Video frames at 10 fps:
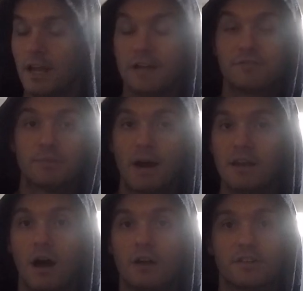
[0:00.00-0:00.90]
If to my
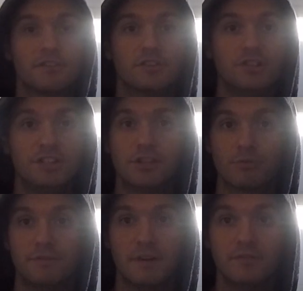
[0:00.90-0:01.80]
knowledge, I think the
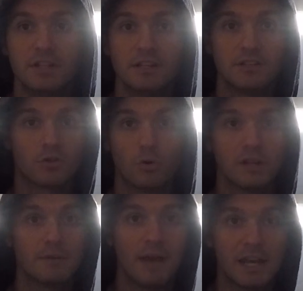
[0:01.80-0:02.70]
GT350 is
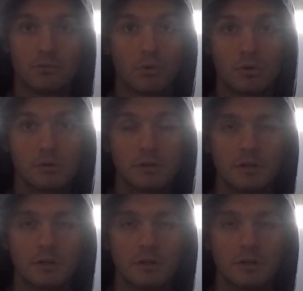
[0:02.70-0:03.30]
only a manual.